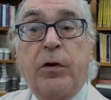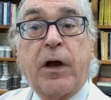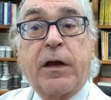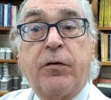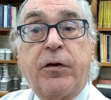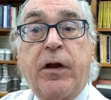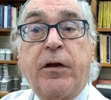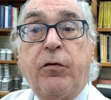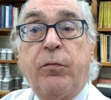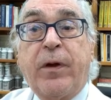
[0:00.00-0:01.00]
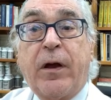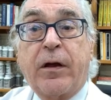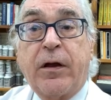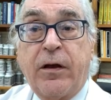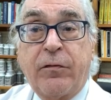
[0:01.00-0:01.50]
I can take you back
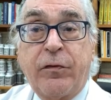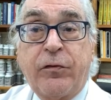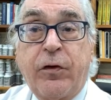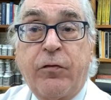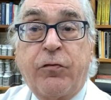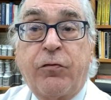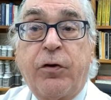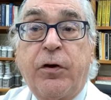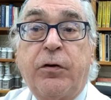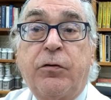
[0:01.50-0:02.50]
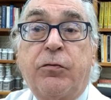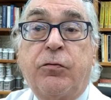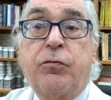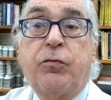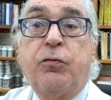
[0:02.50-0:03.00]
half a century
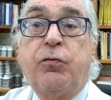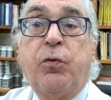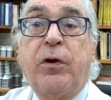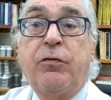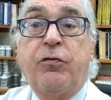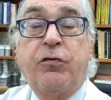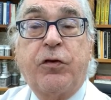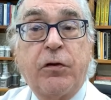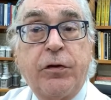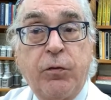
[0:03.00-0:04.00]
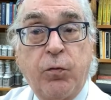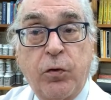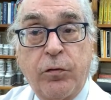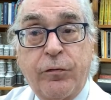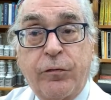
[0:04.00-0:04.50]
to when Shelley
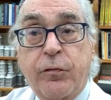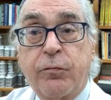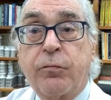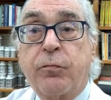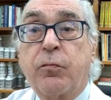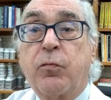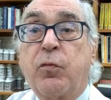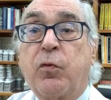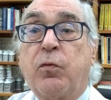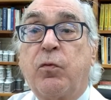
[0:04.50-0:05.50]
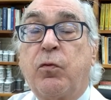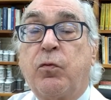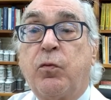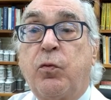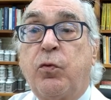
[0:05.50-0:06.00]
Wolff,
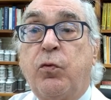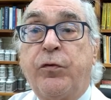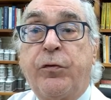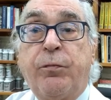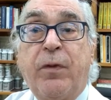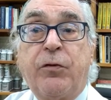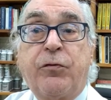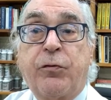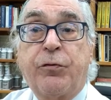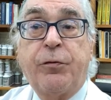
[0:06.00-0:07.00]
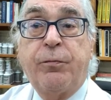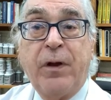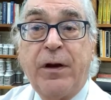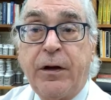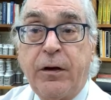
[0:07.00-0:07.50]
who was a mentor to
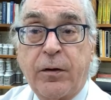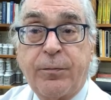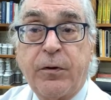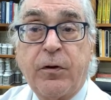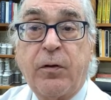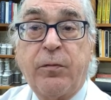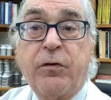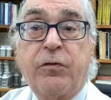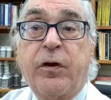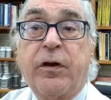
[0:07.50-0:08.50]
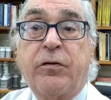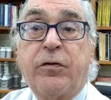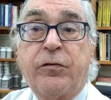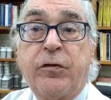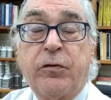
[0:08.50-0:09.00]
many up-and-coming
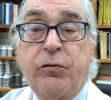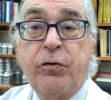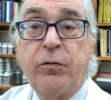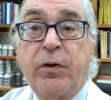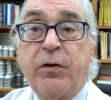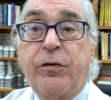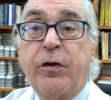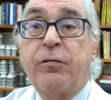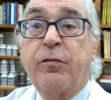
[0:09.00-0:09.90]
scientists, including myself,